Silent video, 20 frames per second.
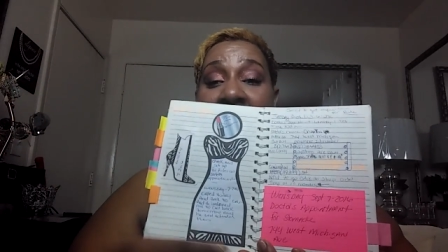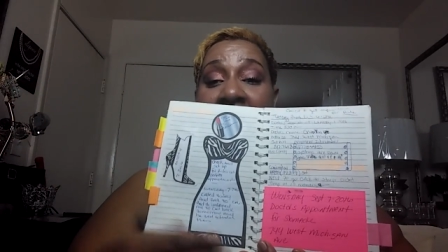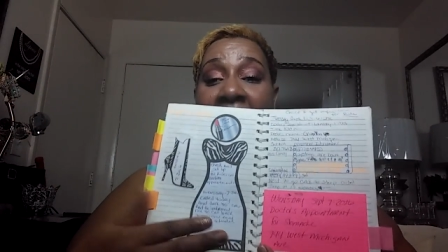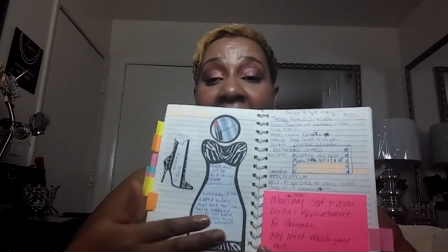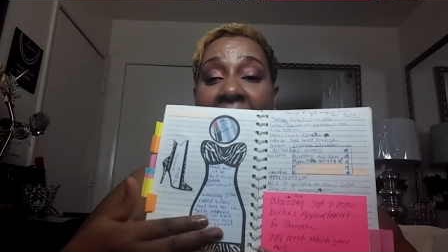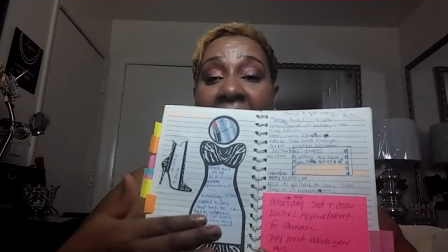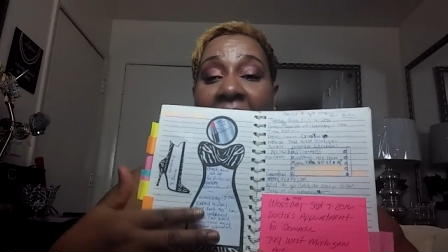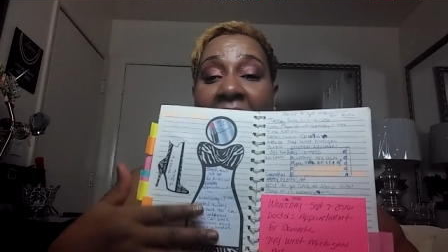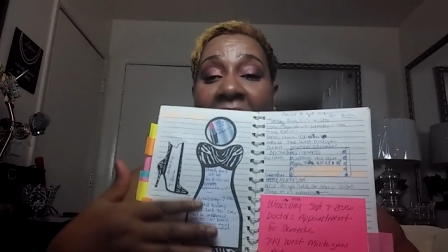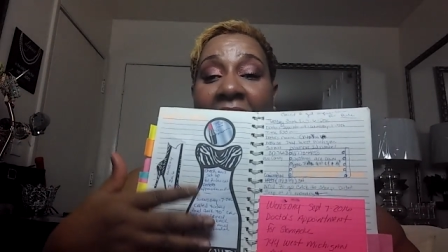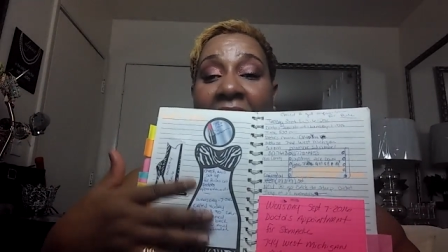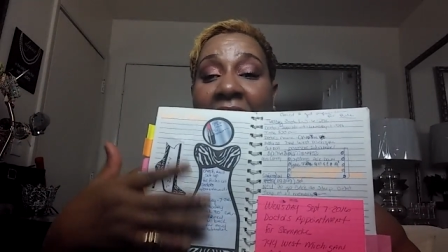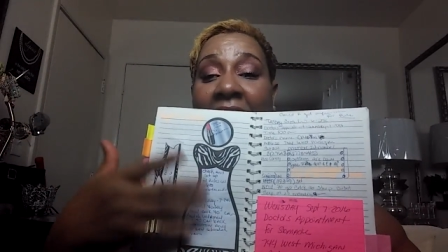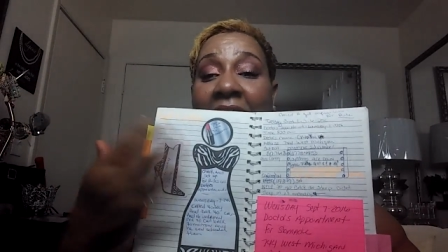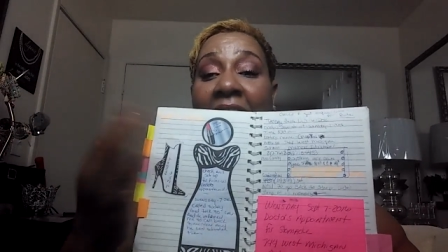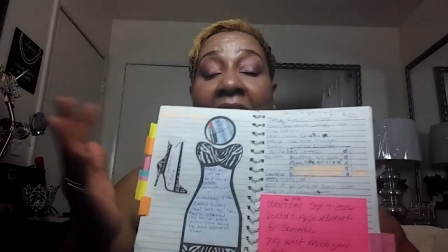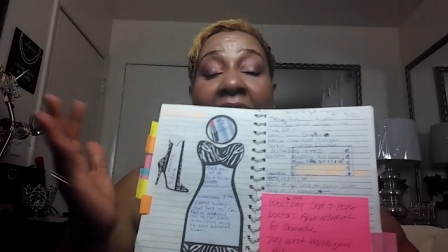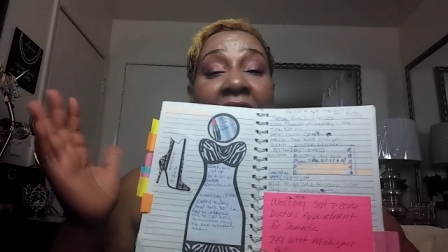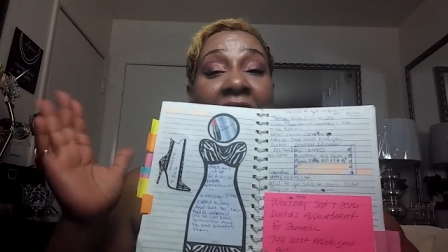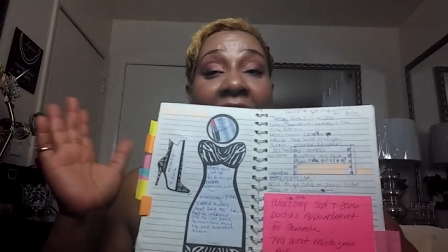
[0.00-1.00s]

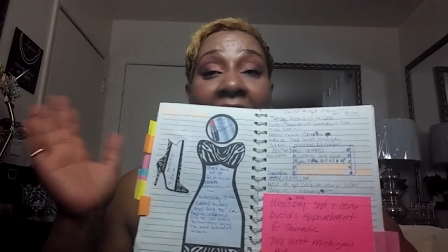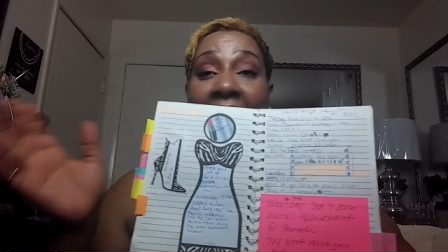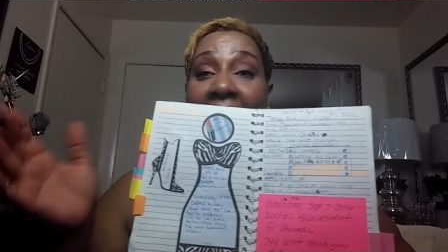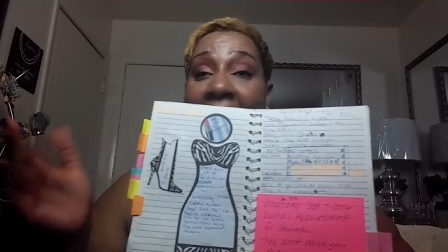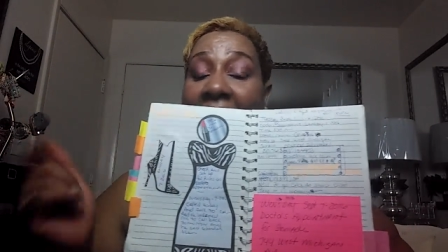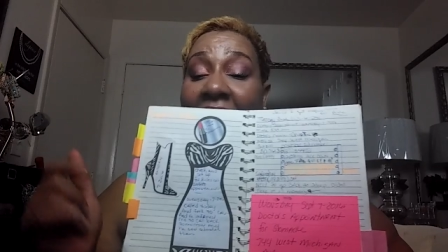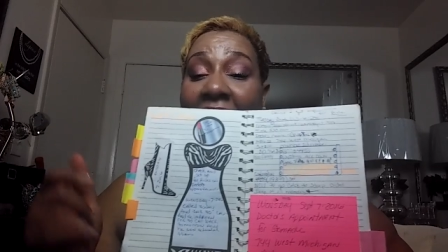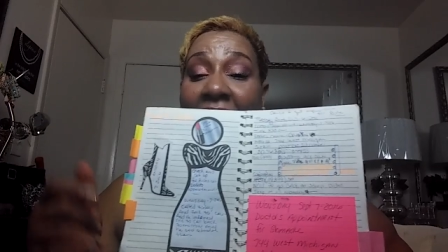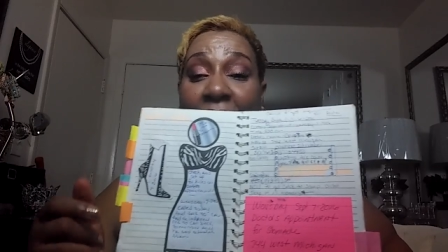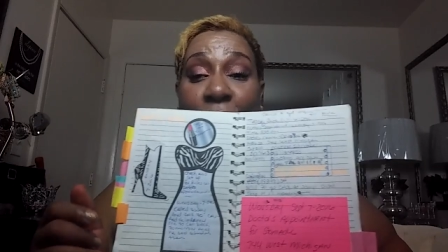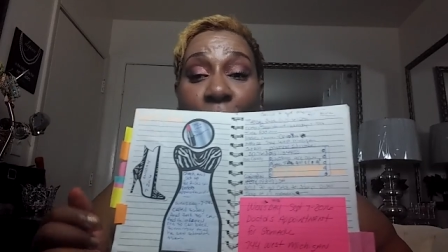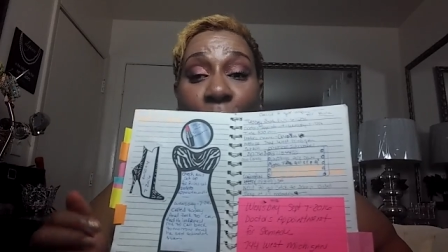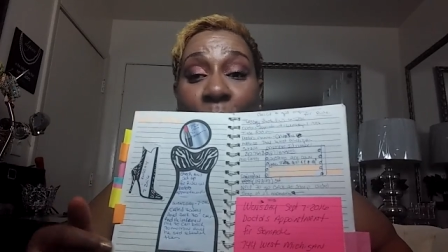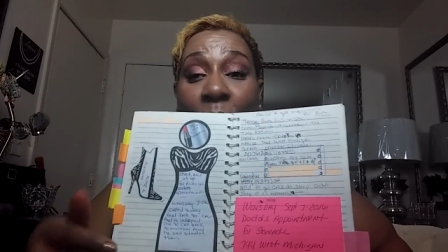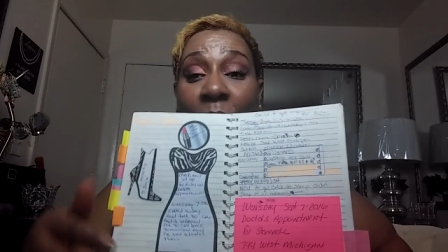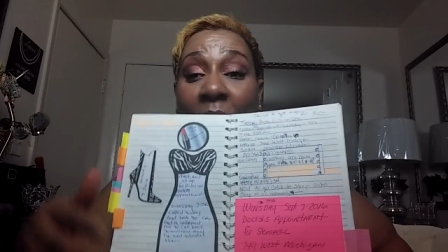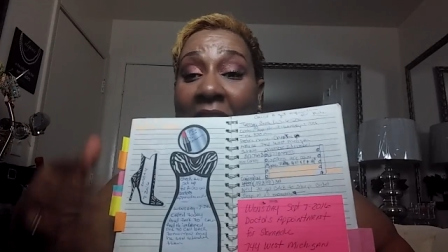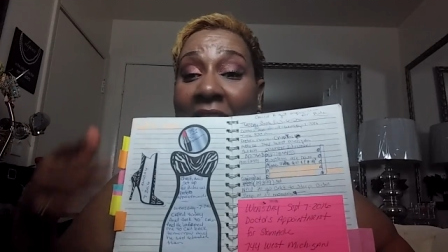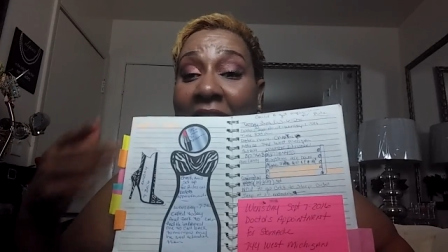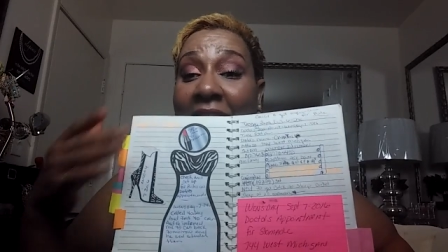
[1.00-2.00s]
And I just had to show you
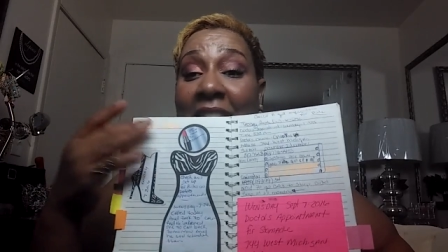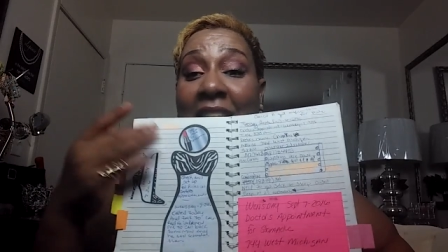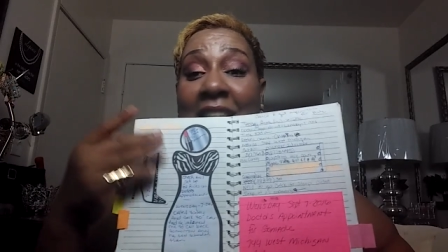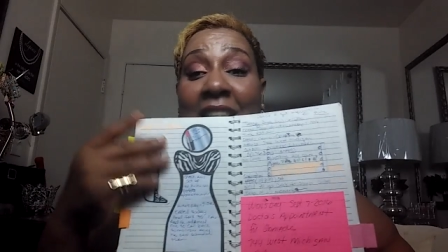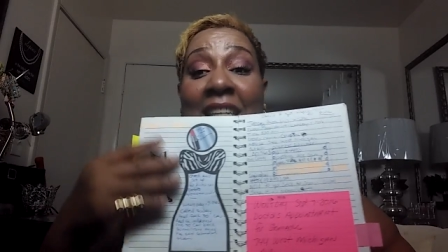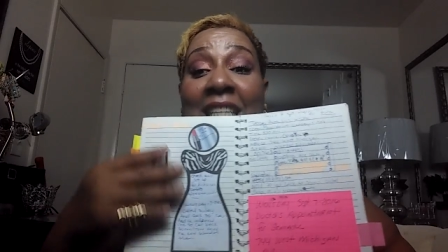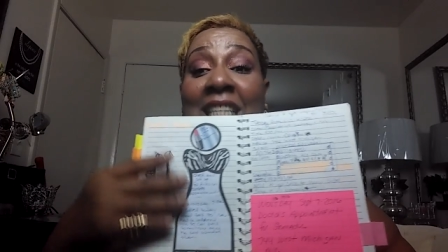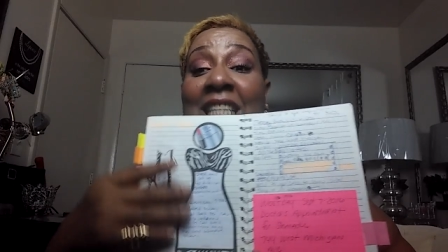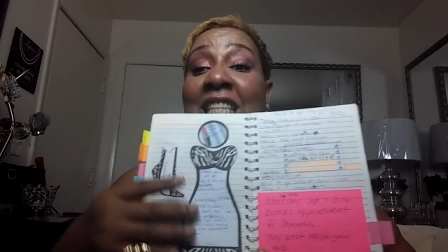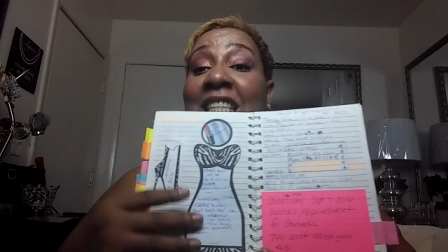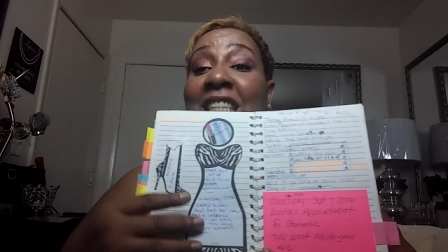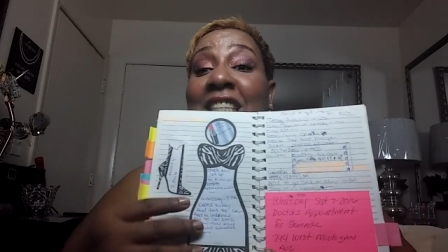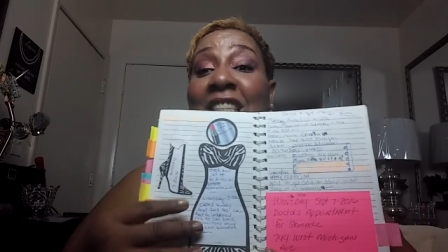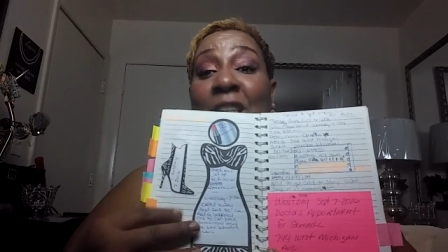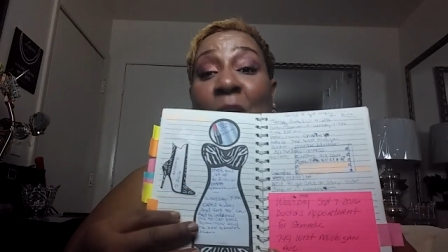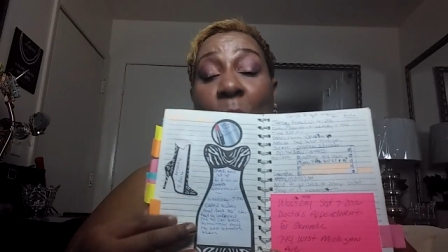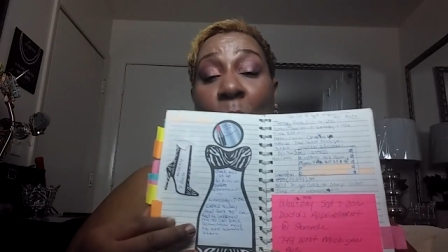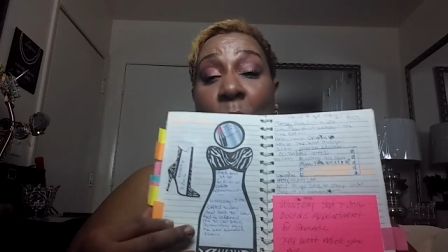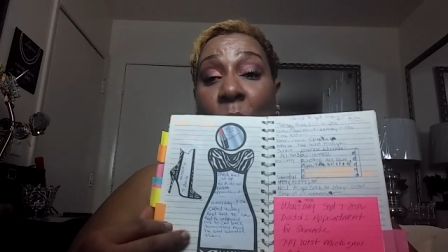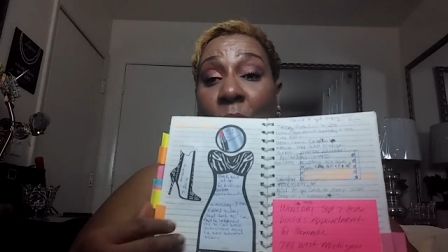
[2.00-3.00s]
ladies this. This is
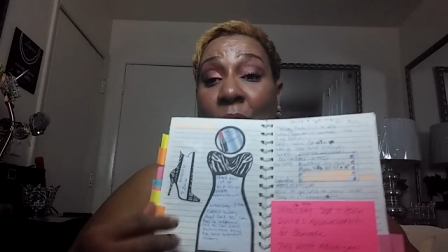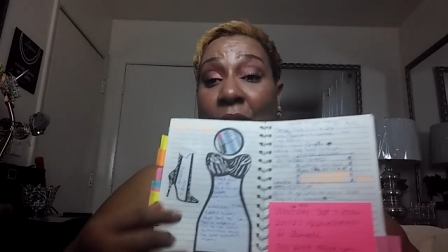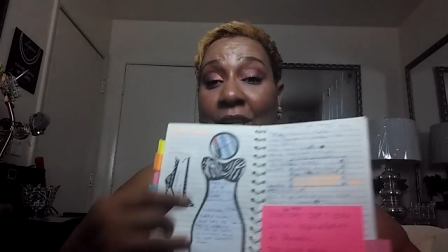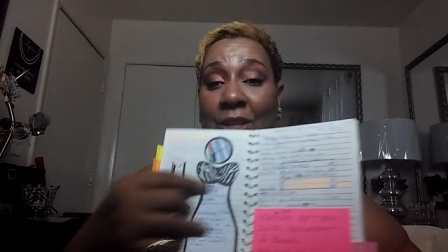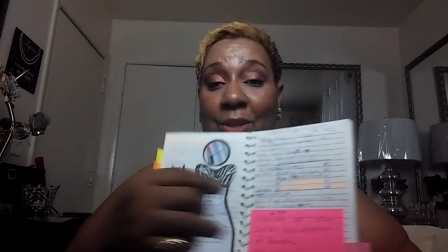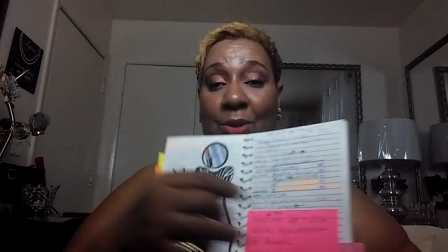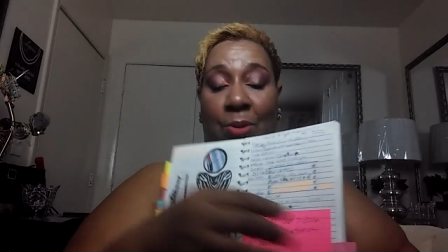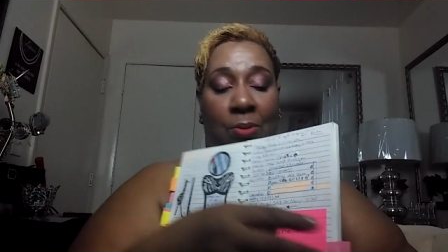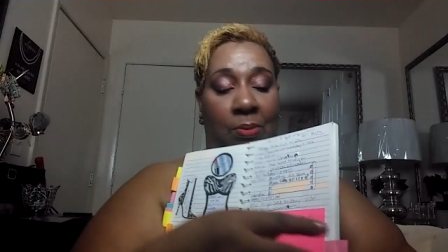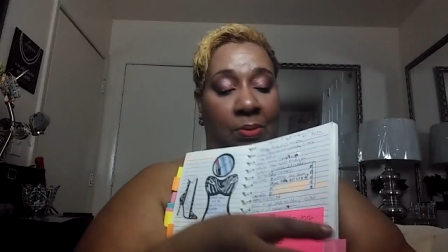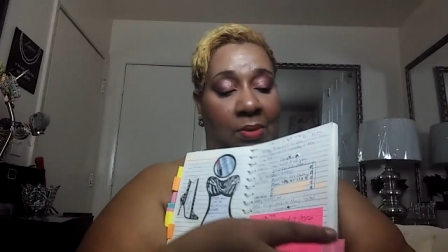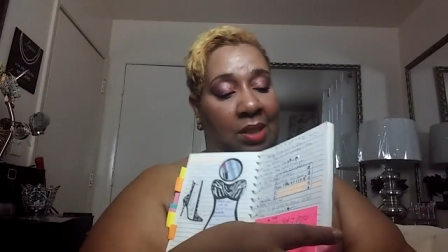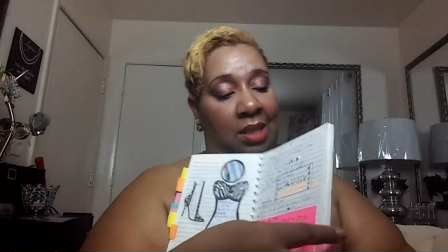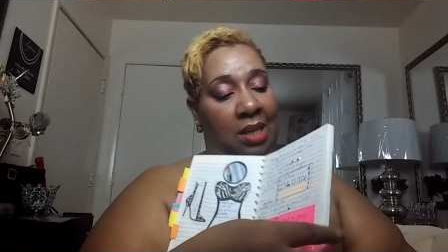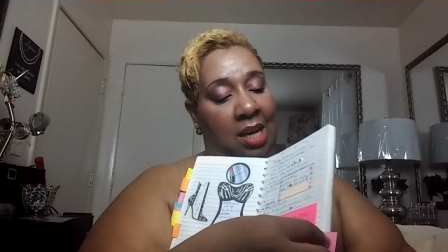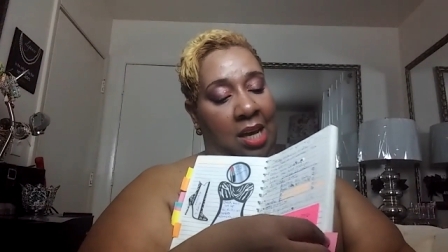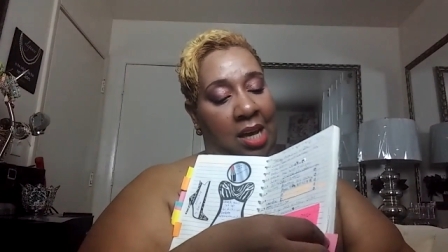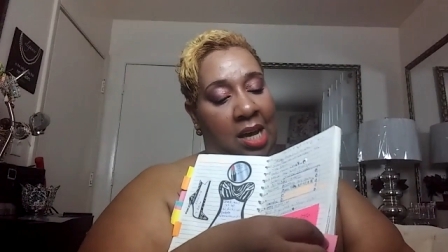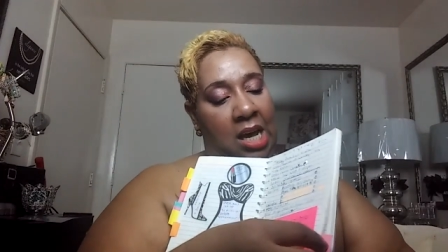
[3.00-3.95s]
so cute.